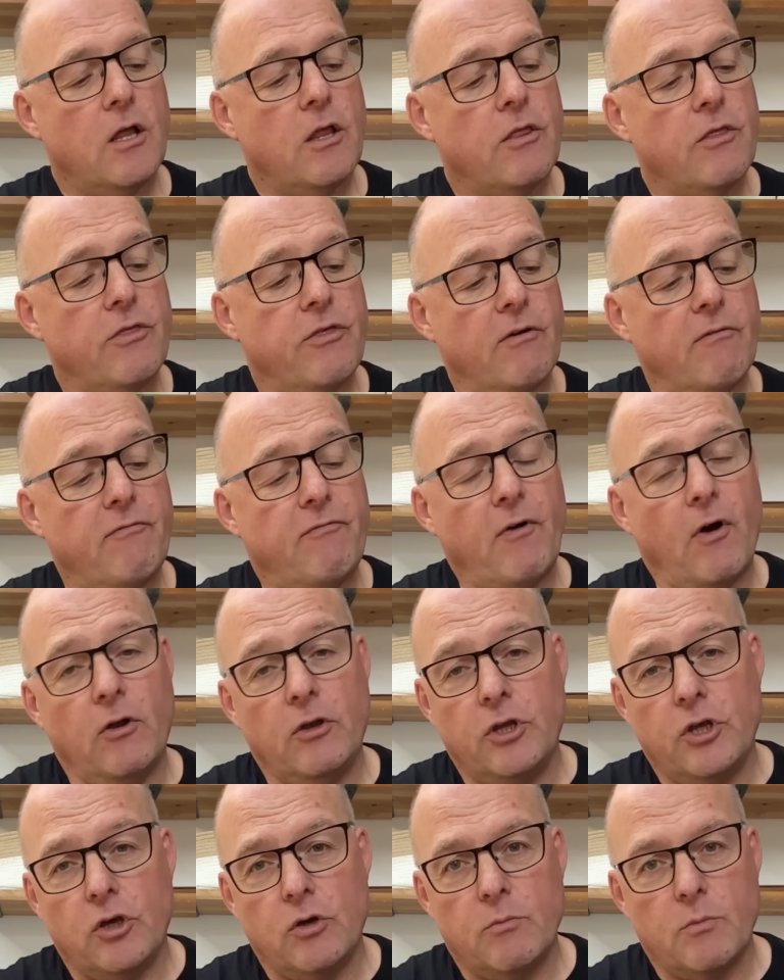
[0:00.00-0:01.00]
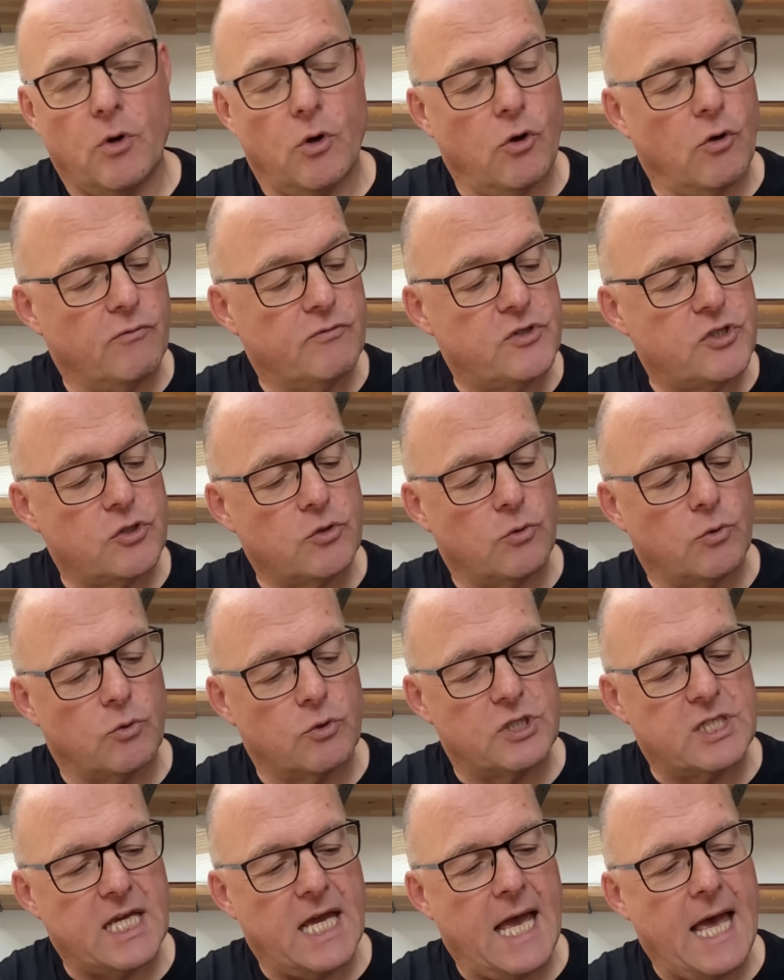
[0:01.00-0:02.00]
The volume of
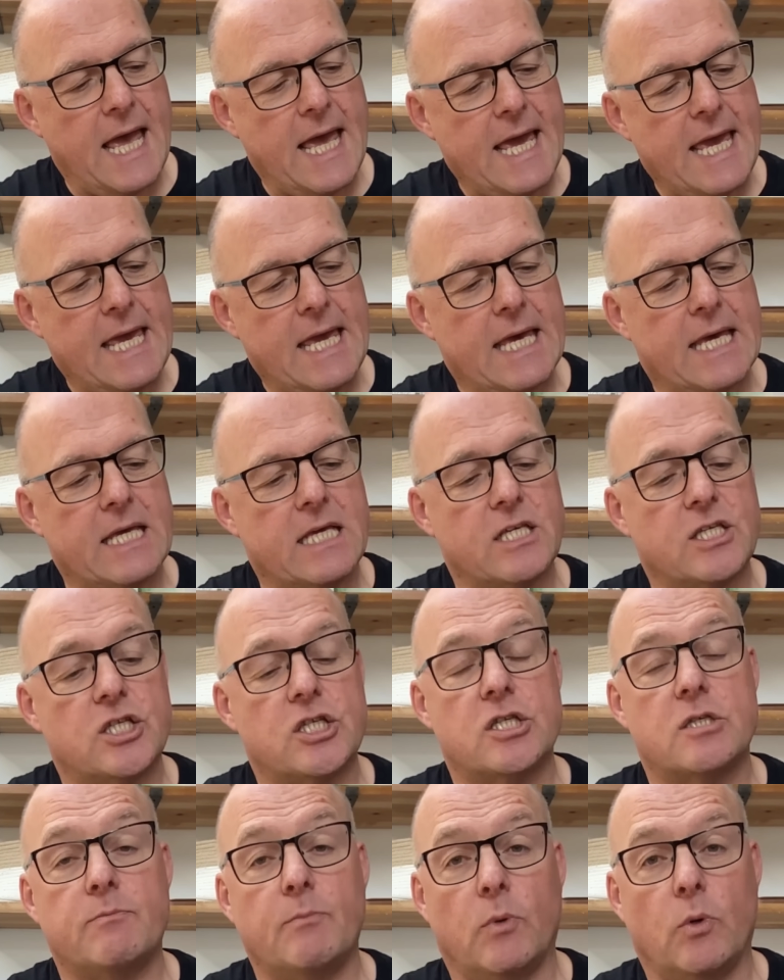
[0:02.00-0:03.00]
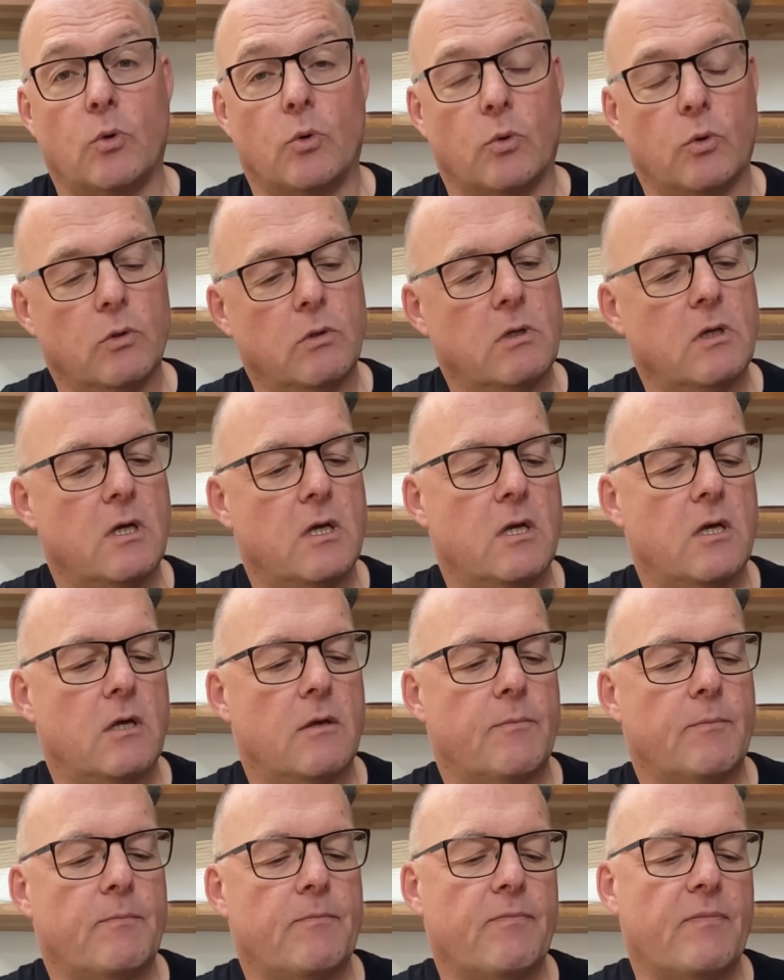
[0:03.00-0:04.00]
source A is small.
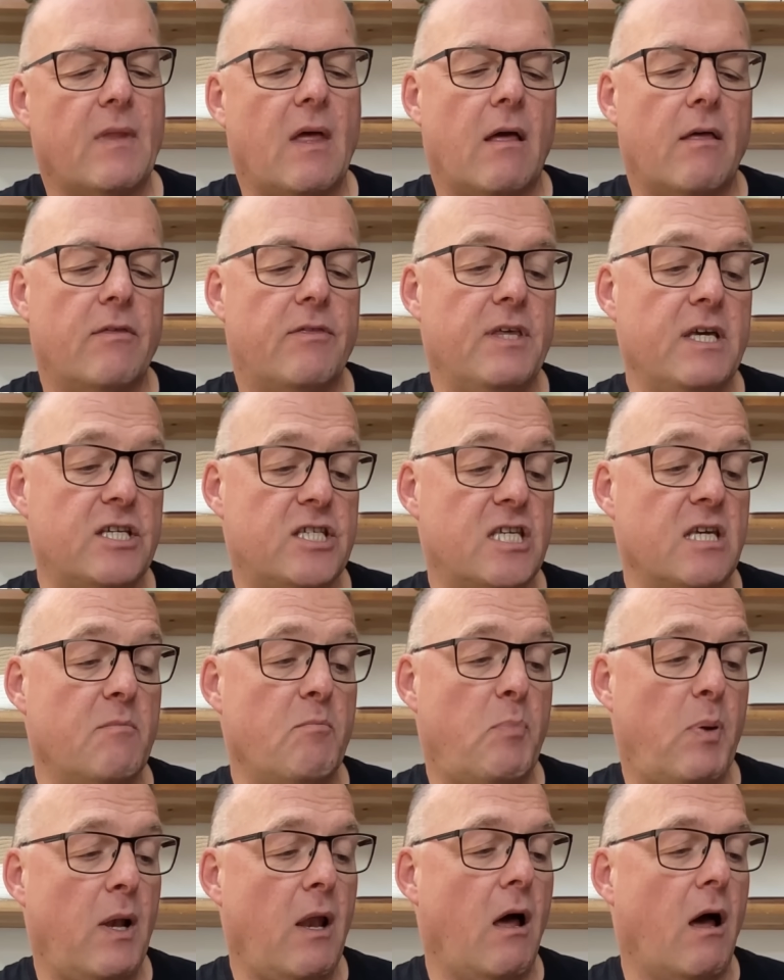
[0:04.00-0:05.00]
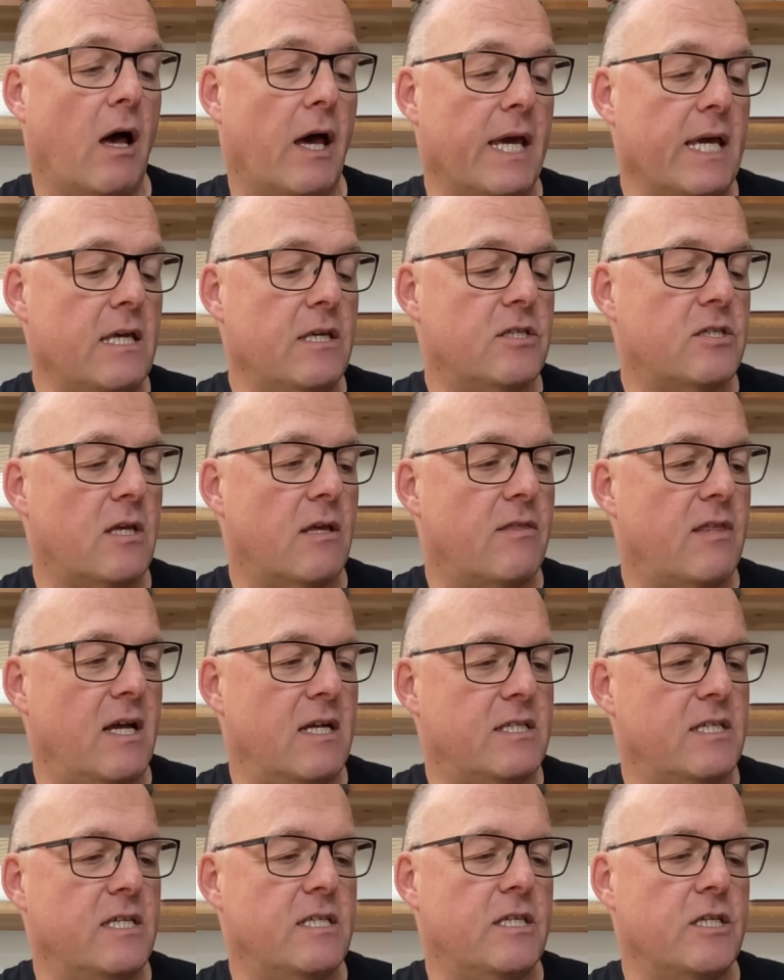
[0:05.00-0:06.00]
This implies
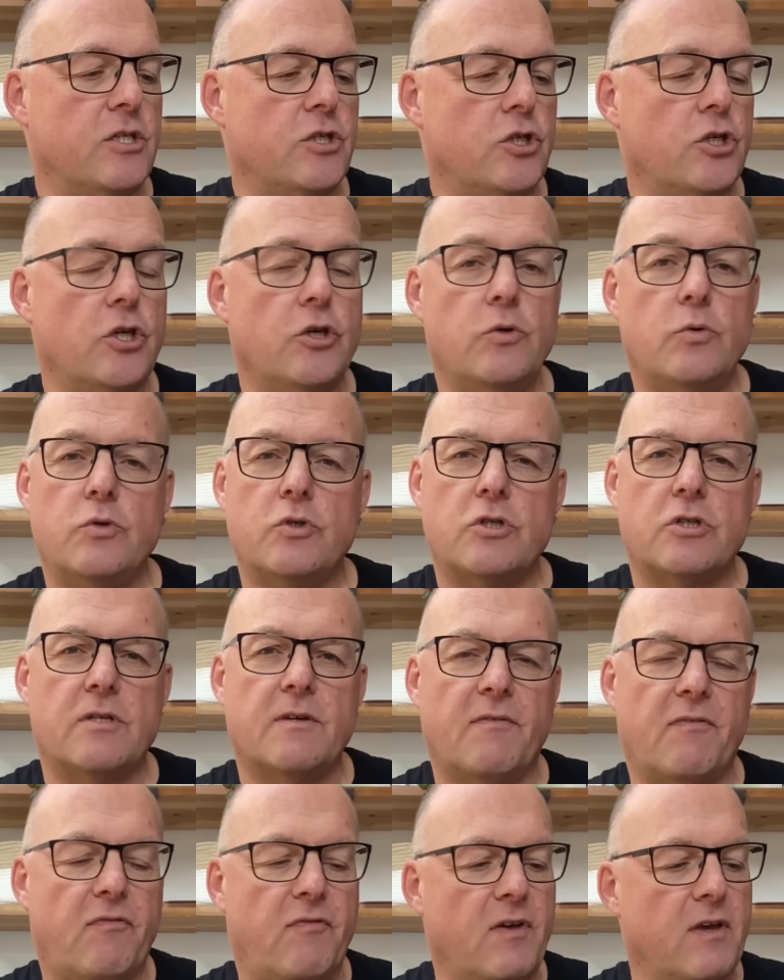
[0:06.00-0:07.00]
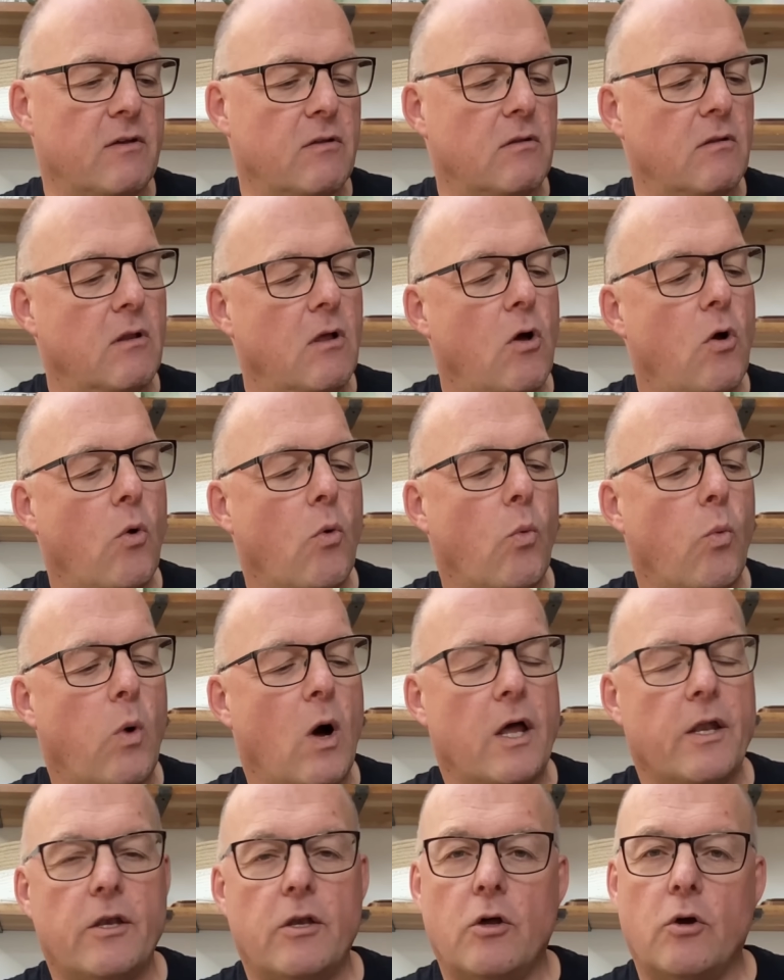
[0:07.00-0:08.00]
that it is used to fill
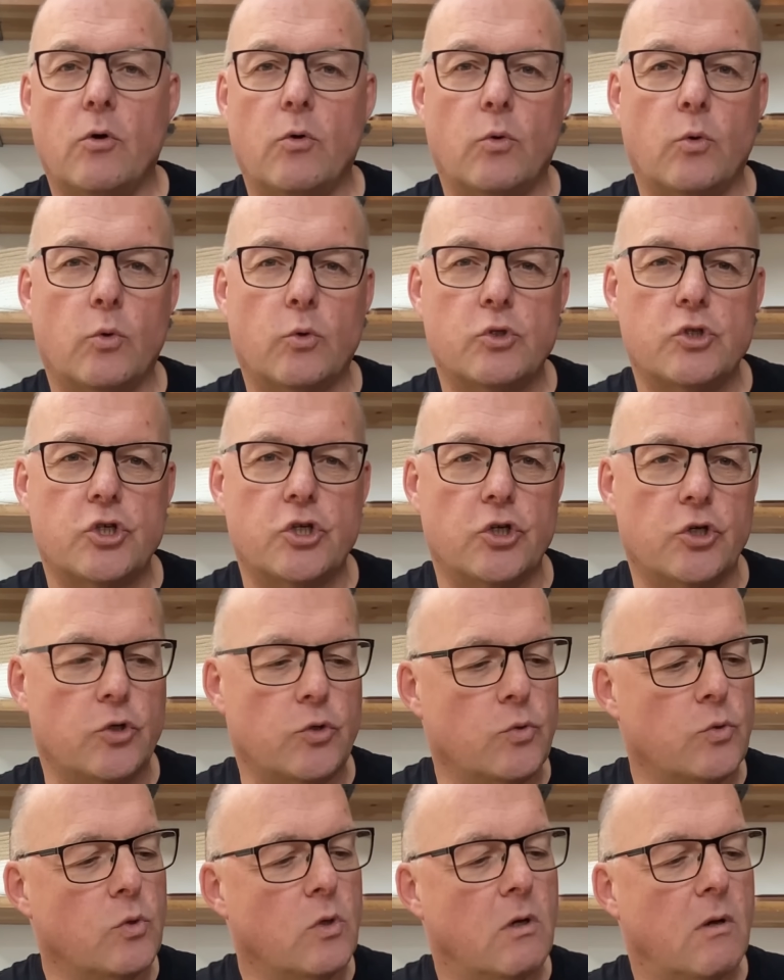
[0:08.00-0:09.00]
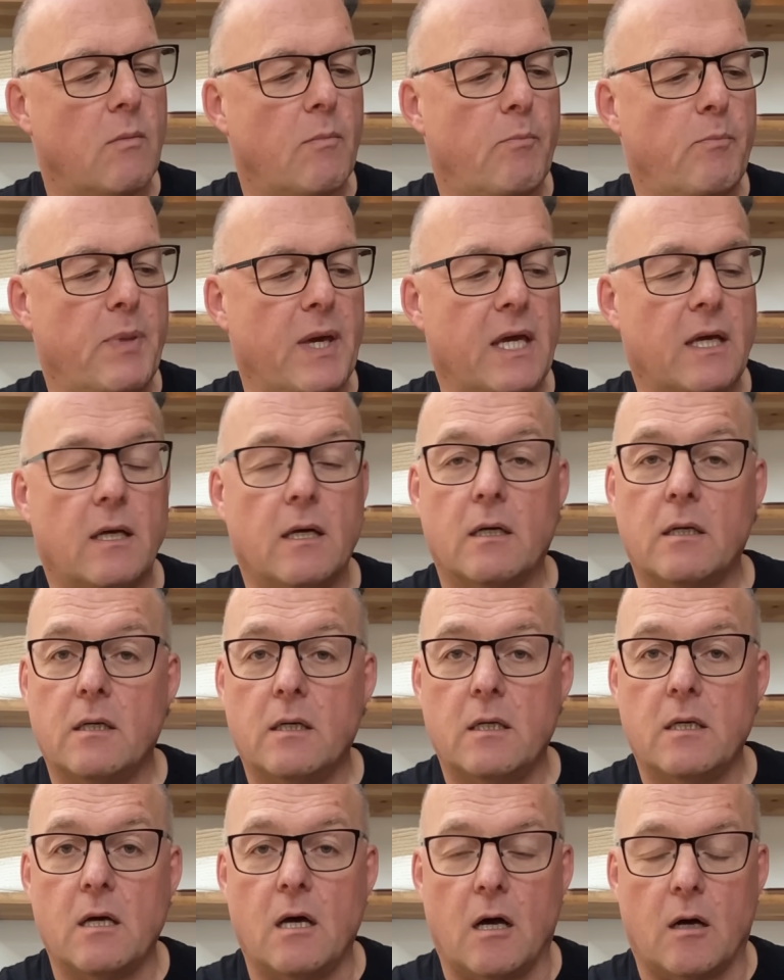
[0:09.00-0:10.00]
1 or 2 big
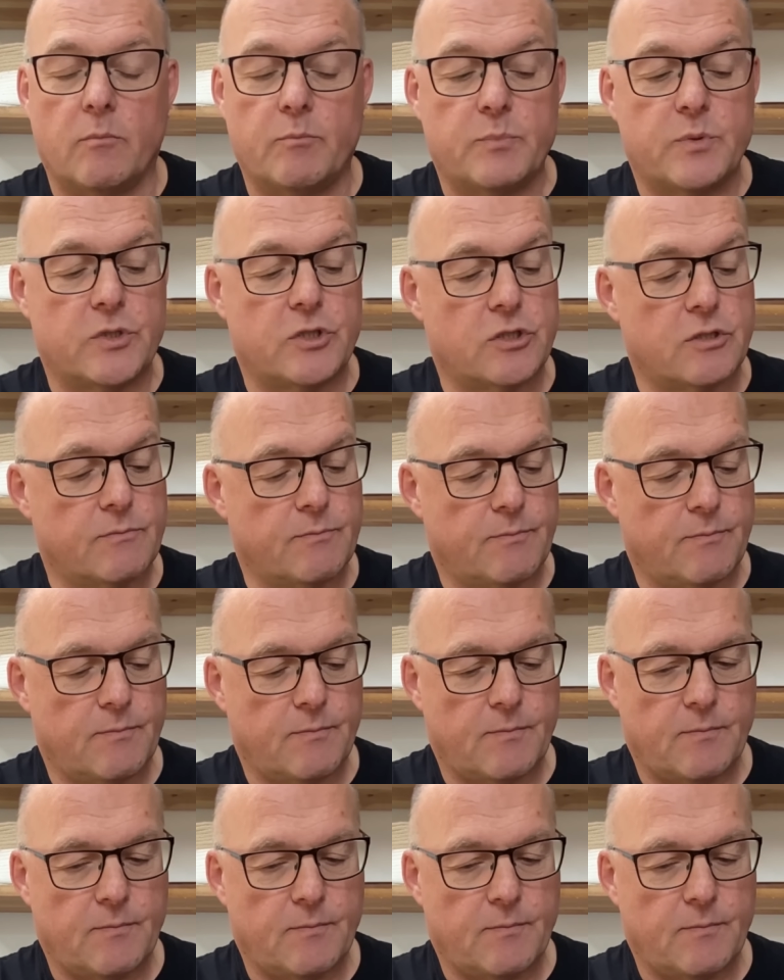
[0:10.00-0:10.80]
cups.